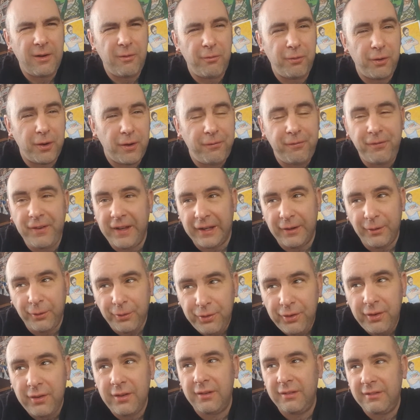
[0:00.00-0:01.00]
For the
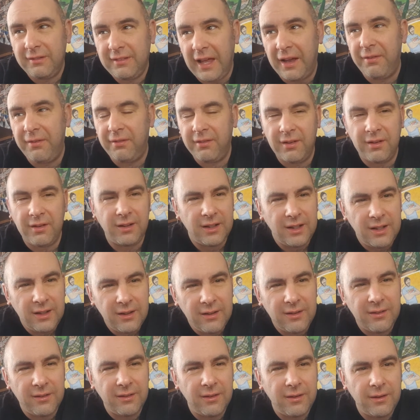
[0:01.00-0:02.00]
feels, definitely.